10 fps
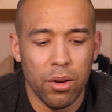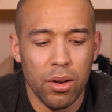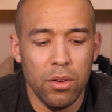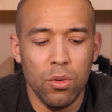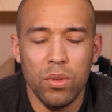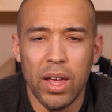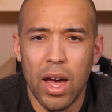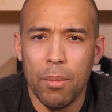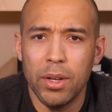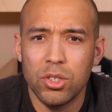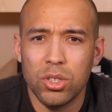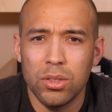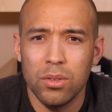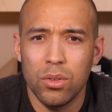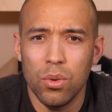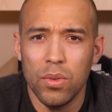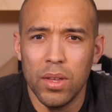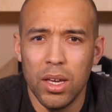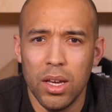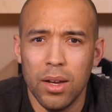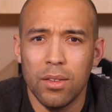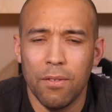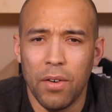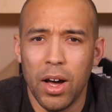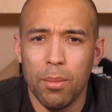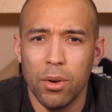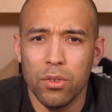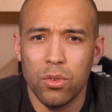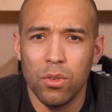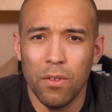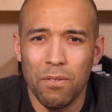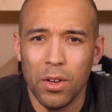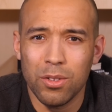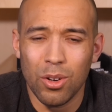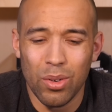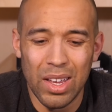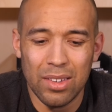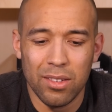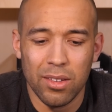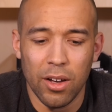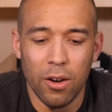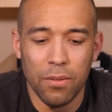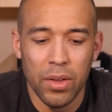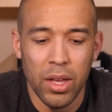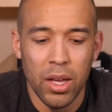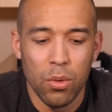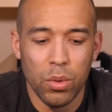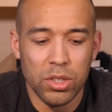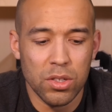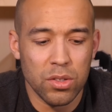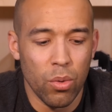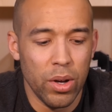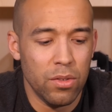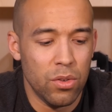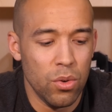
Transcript: you're going to do damage to the fibers, to the filter itself, which is going